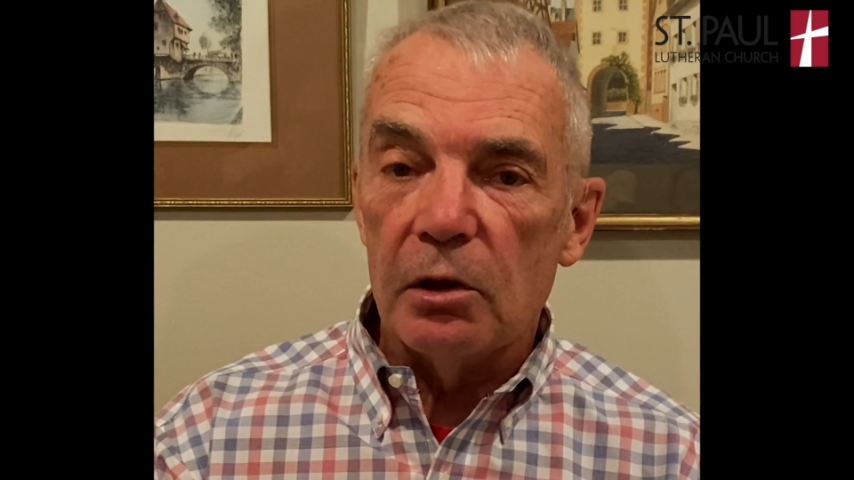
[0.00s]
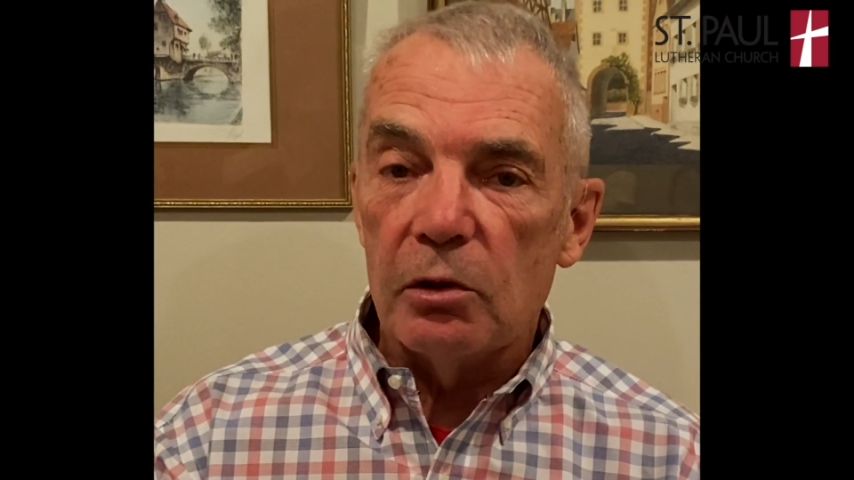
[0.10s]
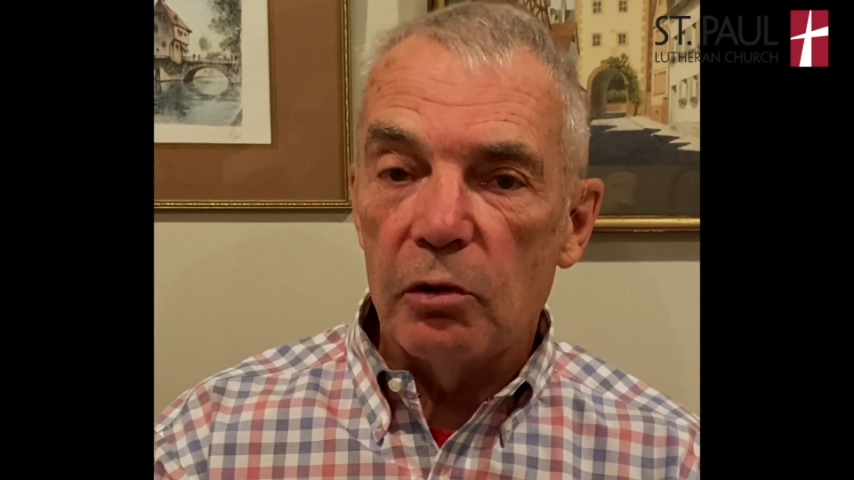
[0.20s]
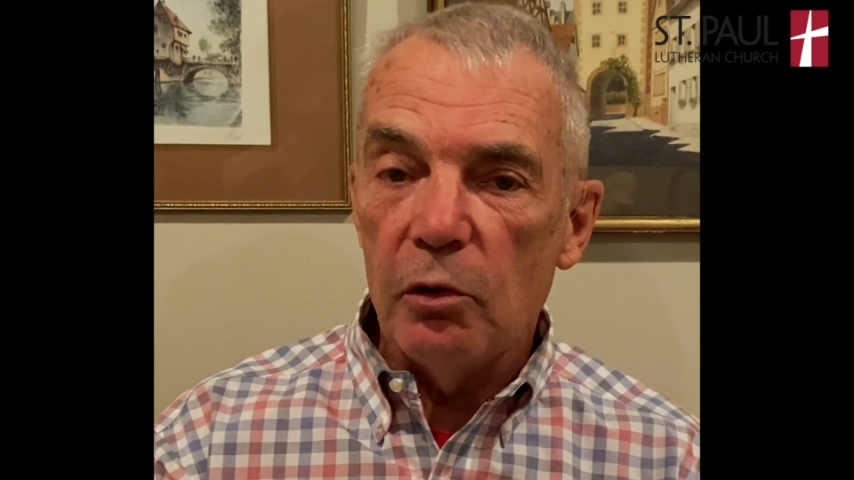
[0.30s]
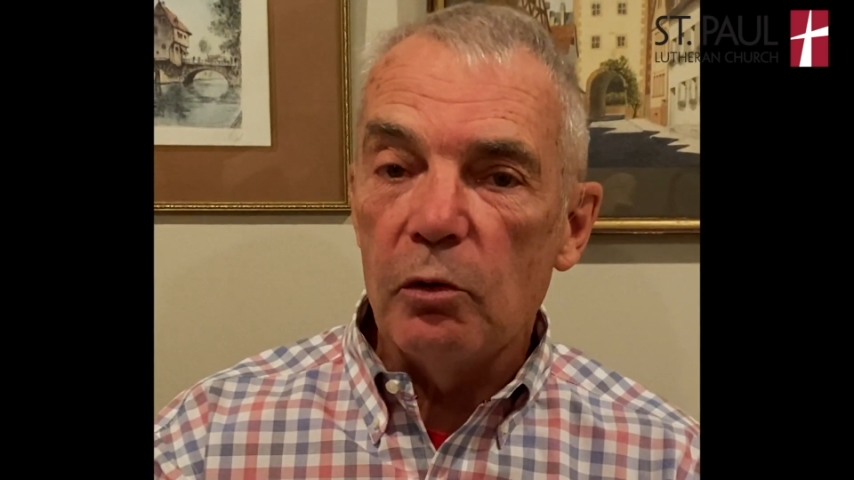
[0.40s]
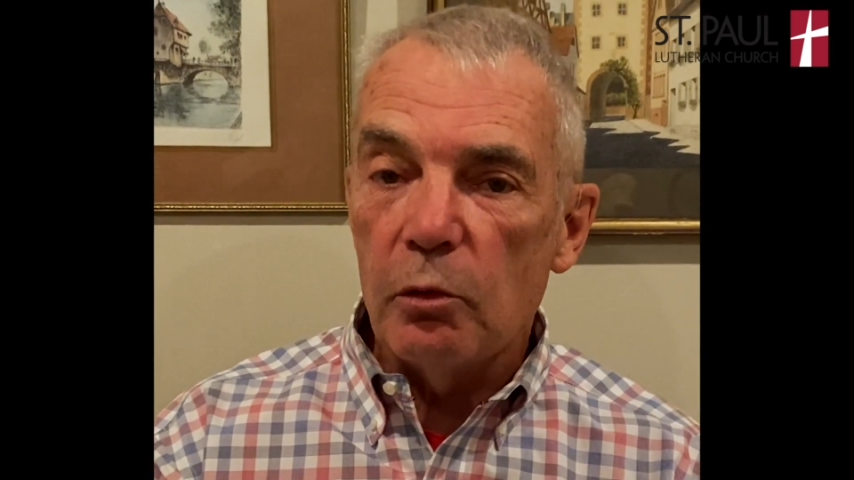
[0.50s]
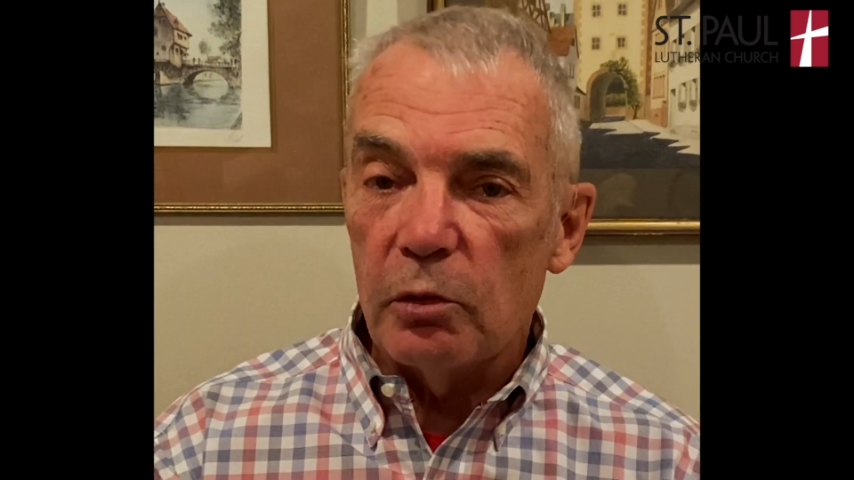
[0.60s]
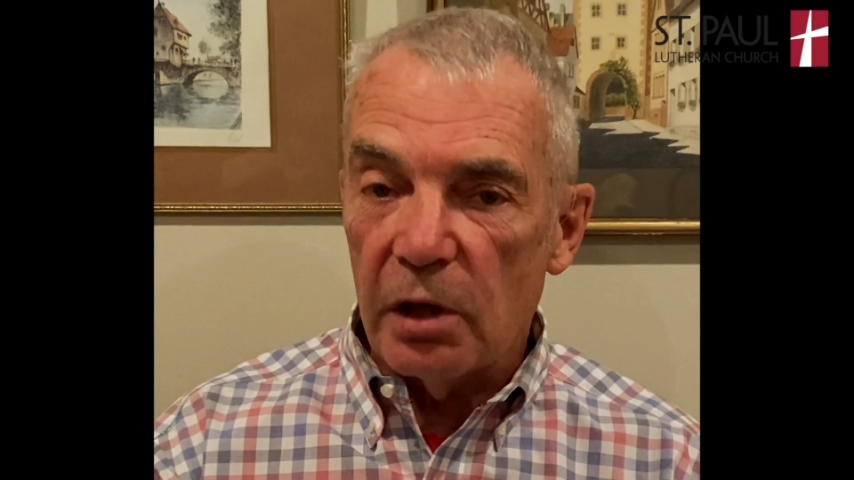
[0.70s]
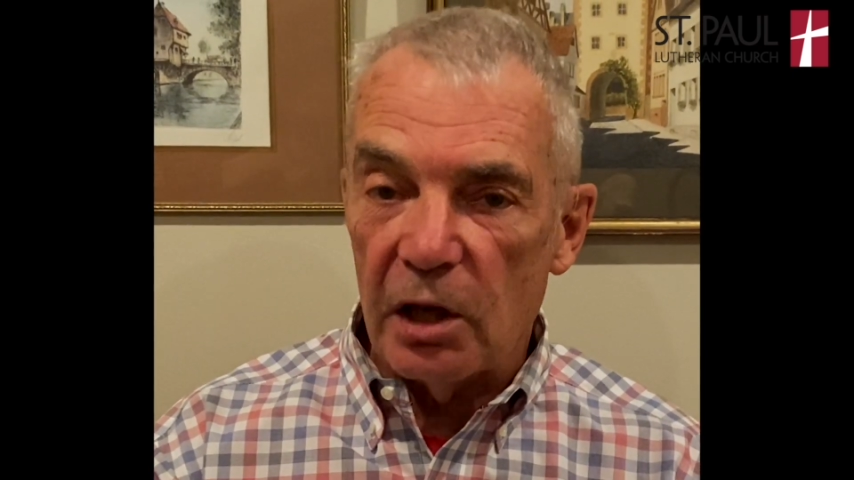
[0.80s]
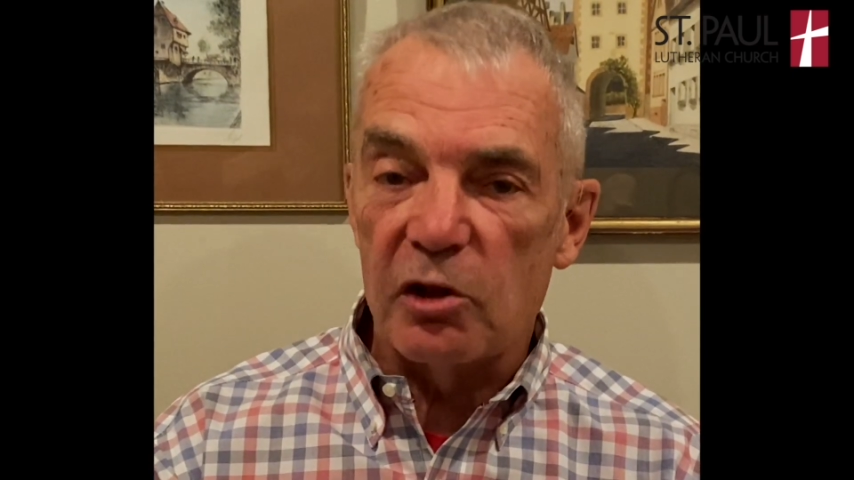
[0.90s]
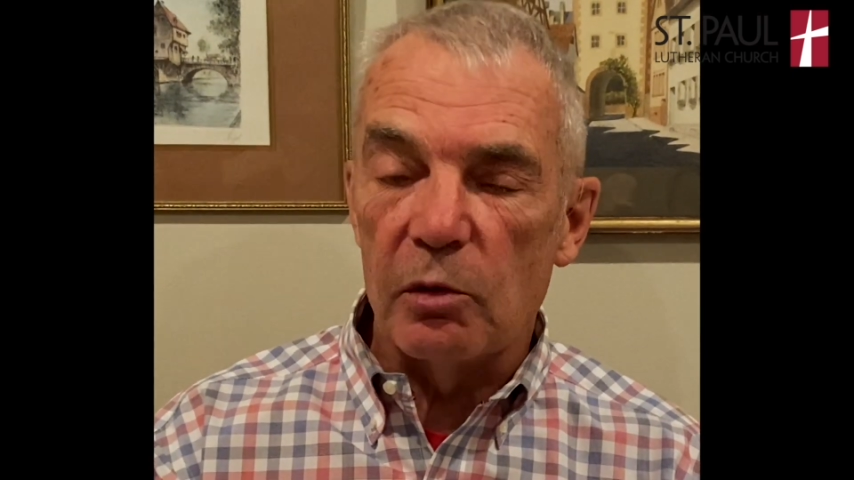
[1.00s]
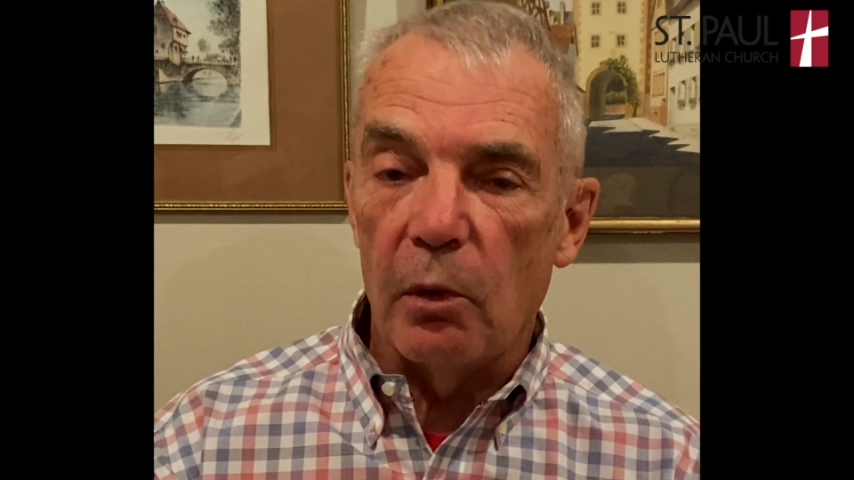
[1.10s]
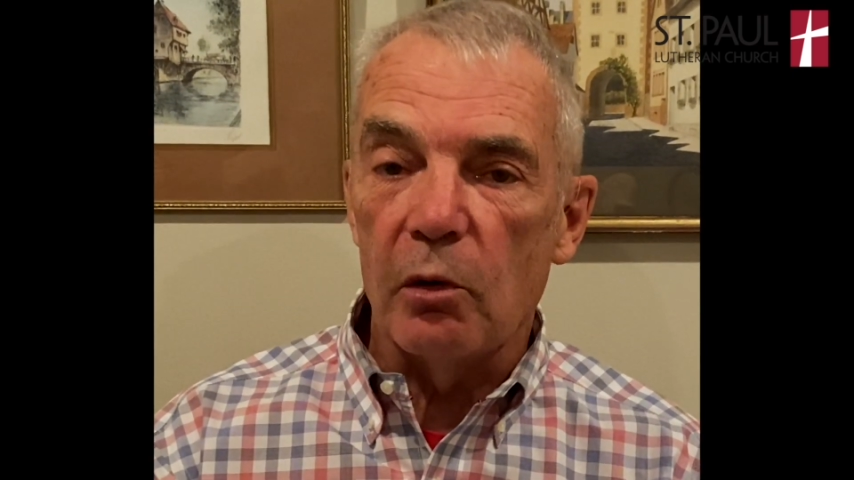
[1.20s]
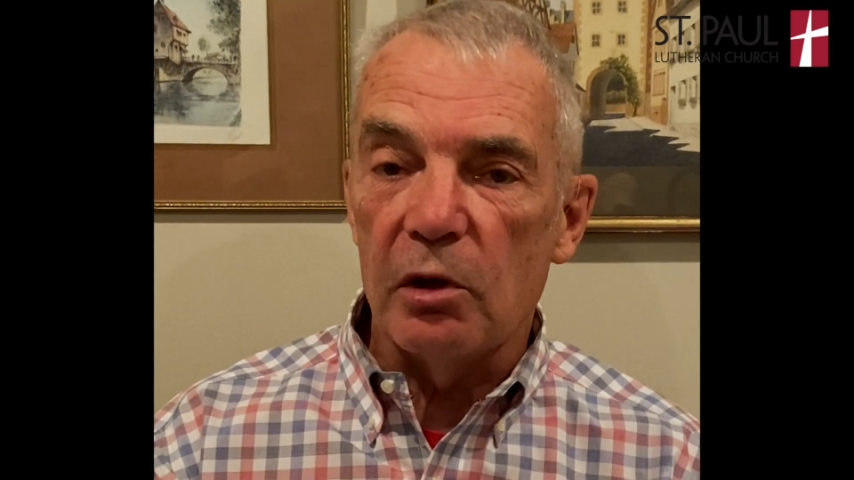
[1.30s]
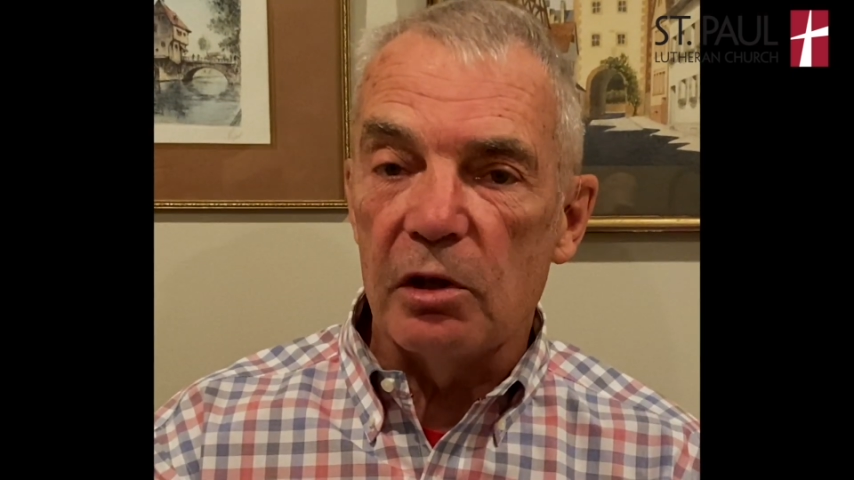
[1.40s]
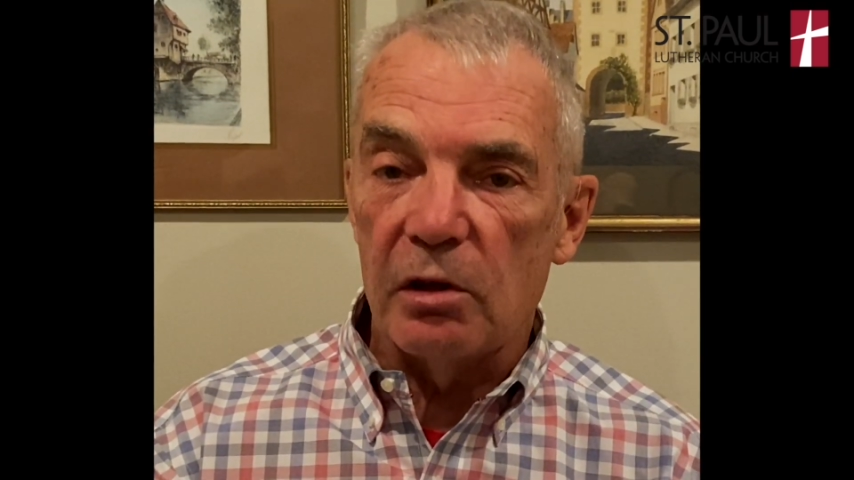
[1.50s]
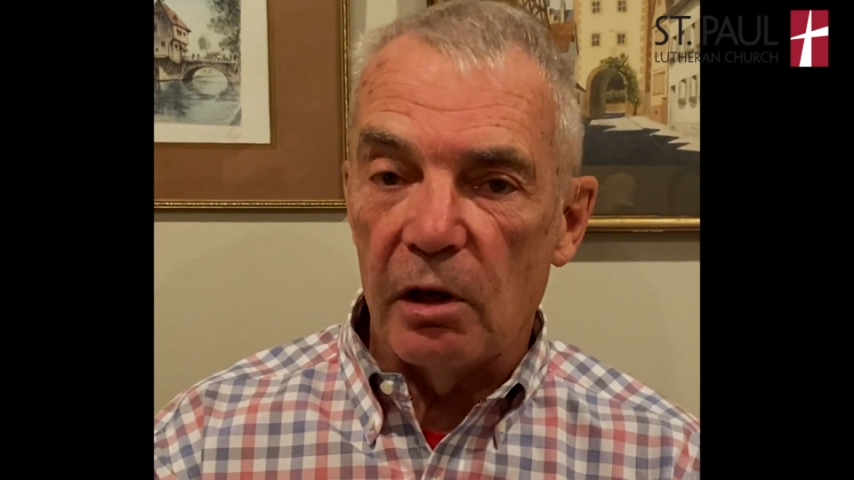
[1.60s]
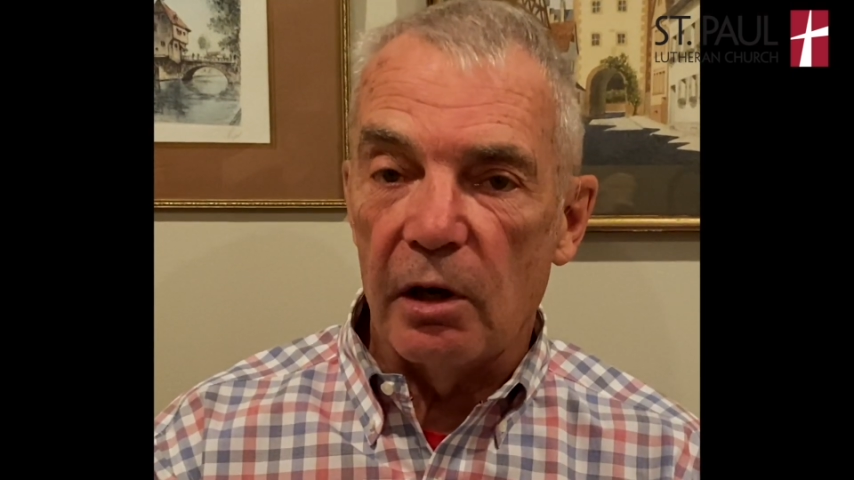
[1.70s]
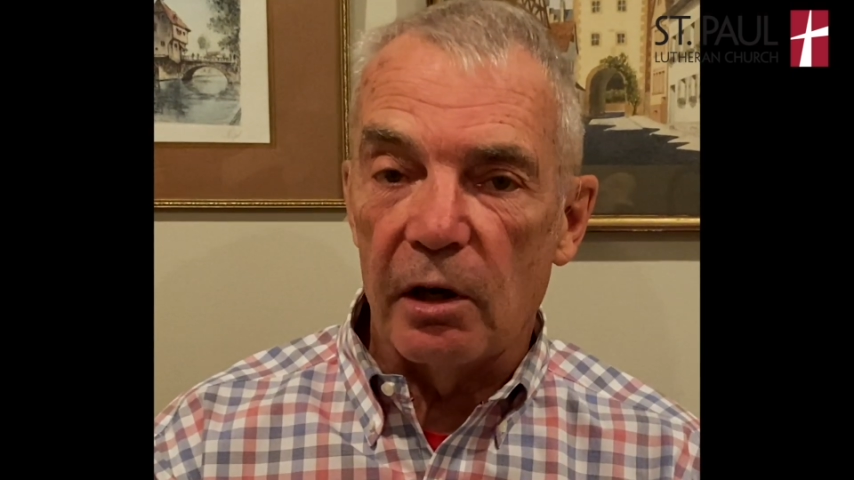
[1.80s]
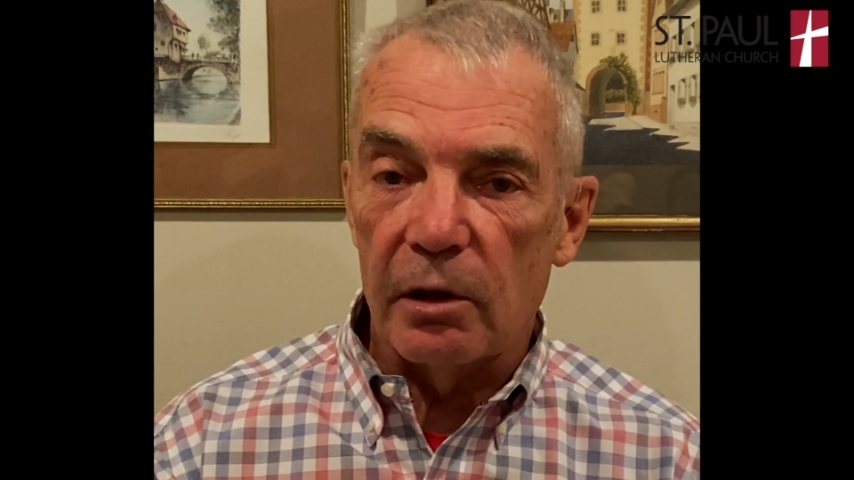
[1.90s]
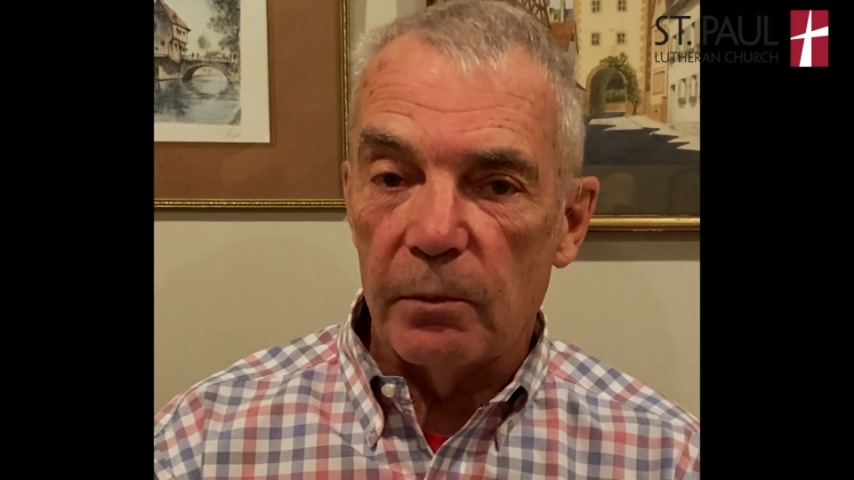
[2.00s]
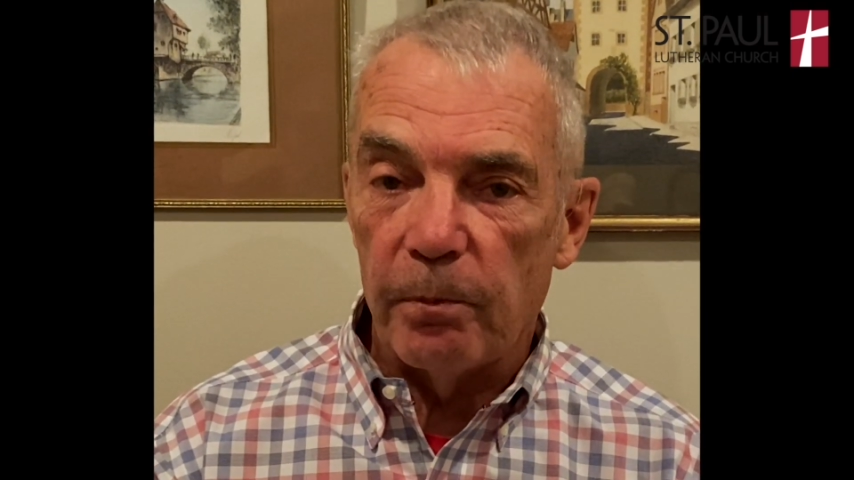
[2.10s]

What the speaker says: two testimonies there.